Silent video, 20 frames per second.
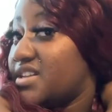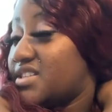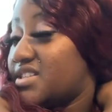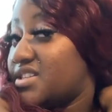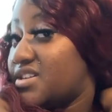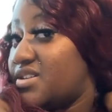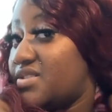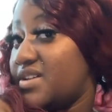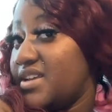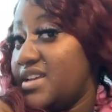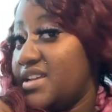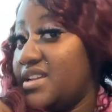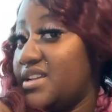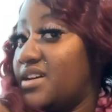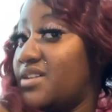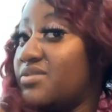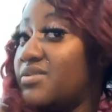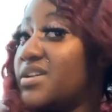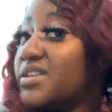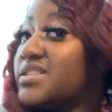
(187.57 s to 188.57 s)
So
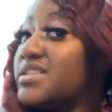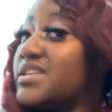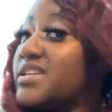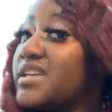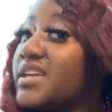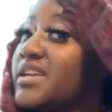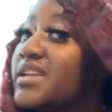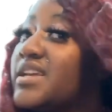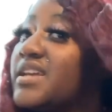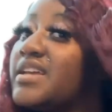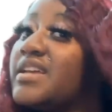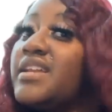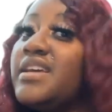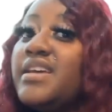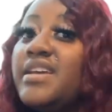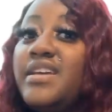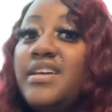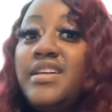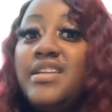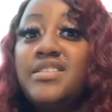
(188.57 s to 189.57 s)
once again, it
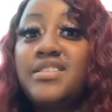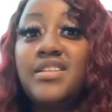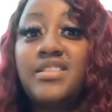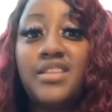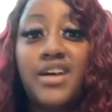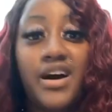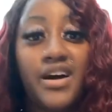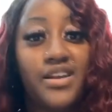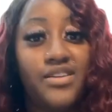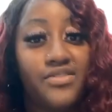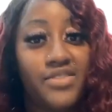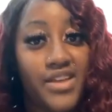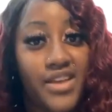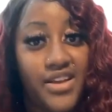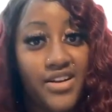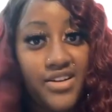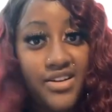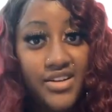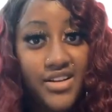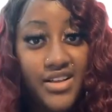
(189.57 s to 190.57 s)
is a lot of
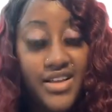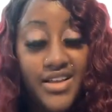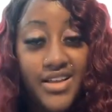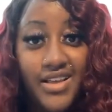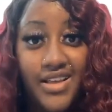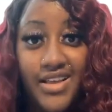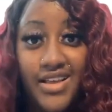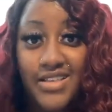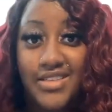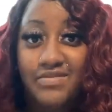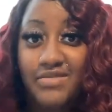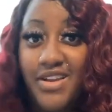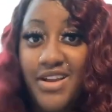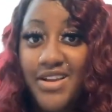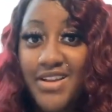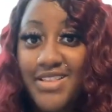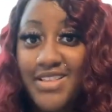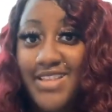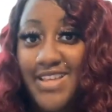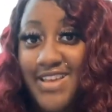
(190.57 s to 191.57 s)
hair. It's
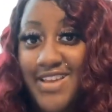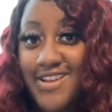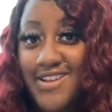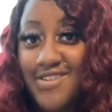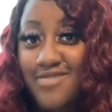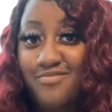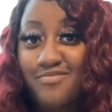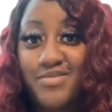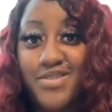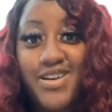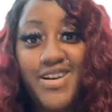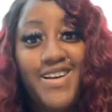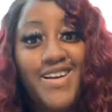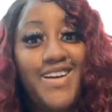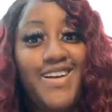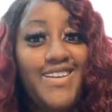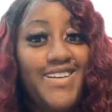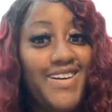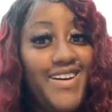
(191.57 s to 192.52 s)
very thick, but